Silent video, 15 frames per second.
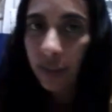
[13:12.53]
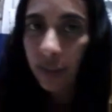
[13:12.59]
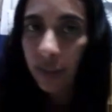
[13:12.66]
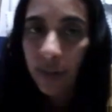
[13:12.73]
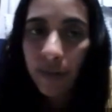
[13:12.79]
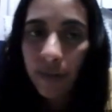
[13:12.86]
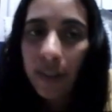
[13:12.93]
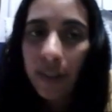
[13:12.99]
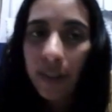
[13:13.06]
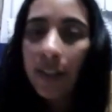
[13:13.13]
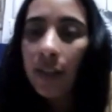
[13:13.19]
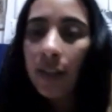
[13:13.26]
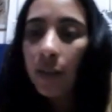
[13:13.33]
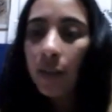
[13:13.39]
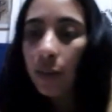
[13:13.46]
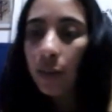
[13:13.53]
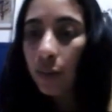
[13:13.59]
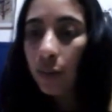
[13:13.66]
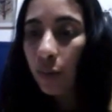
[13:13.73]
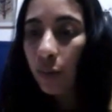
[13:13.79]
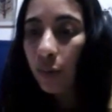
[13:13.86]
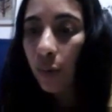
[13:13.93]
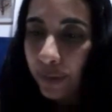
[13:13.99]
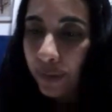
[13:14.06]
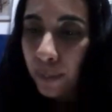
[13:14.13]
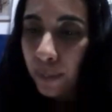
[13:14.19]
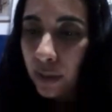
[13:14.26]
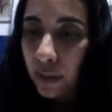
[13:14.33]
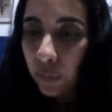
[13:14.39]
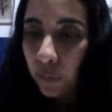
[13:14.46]
These are the reference.
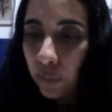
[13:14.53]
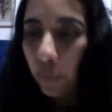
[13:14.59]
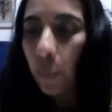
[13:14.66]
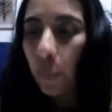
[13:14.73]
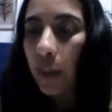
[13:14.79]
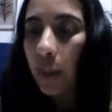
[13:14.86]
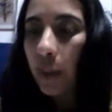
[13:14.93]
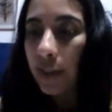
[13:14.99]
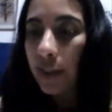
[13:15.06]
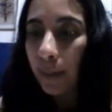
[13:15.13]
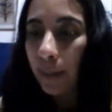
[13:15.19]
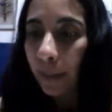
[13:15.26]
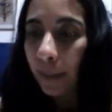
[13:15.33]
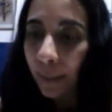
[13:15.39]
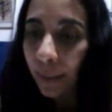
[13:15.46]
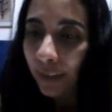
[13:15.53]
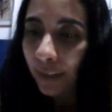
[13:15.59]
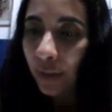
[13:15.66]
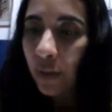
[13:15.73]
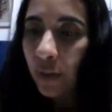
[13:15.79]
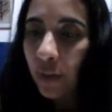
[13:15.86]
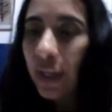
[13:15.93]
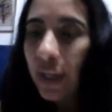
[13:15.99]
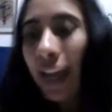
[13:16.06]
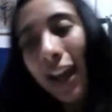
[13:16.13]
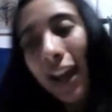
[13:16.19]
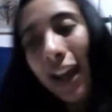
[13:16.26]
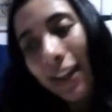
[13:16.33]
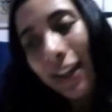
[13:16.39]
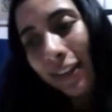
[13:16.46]
Thank you so much for watching my
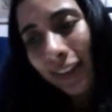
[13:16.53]
video,